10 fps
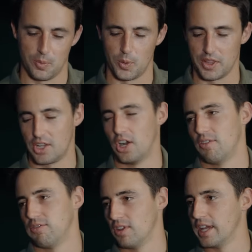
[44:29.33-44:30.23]
with
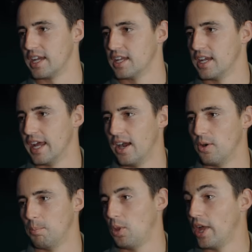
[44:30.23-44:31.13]
golf like now,
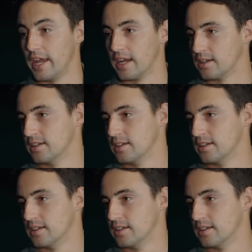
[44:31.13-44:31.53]
playing?